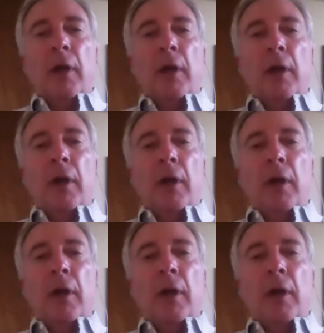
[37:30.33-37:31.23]

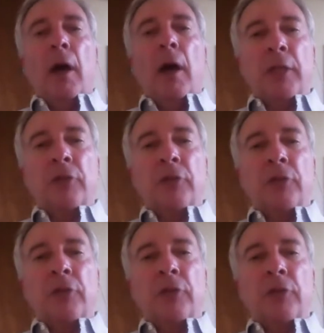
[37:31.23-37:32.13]
But it's
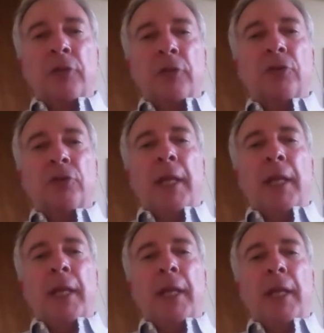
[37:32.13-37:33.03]
to be
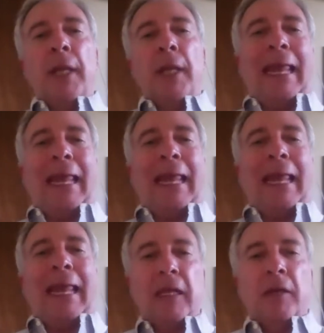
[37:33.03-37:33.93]
able to be
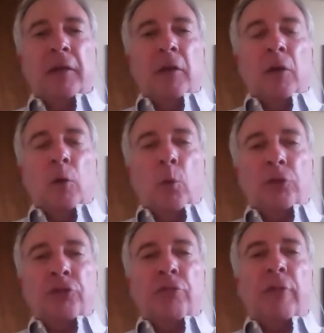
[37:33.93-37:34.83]
led.
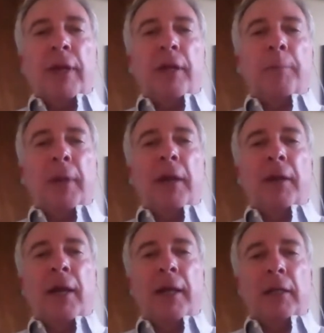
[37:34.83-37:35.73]
What's great
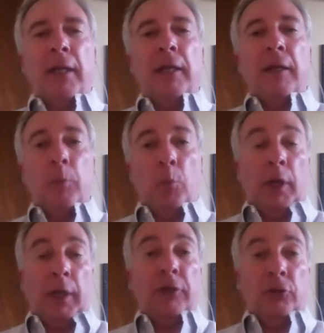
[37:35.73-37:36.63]
about ILN and
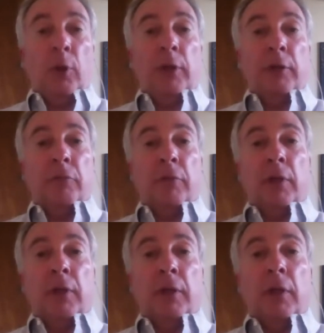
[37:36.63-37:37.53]
why I joined it
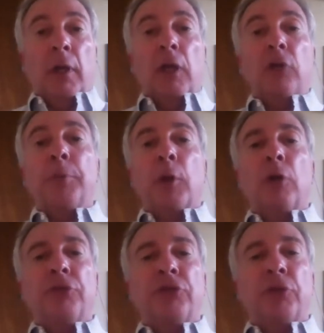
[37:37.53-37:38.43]
really is
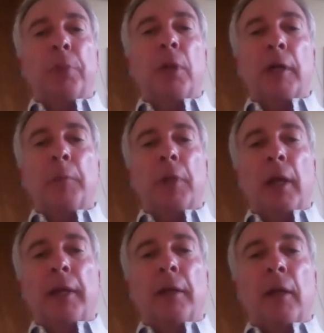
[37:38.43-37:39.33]
because there's a plug and
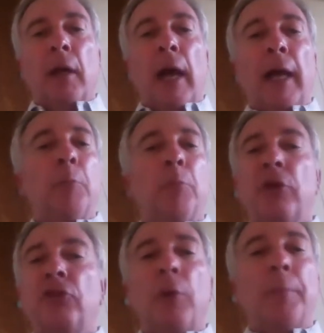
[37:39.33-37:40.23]
play. I can
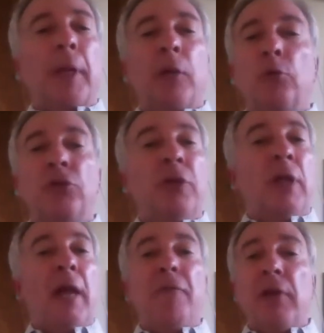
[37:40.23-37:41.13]
bring somebody who's
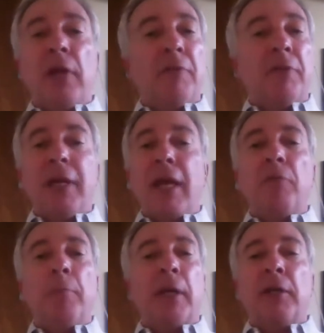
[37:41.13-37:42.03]
never
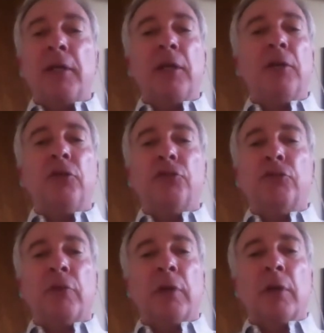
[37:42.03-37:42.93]
been in the industry,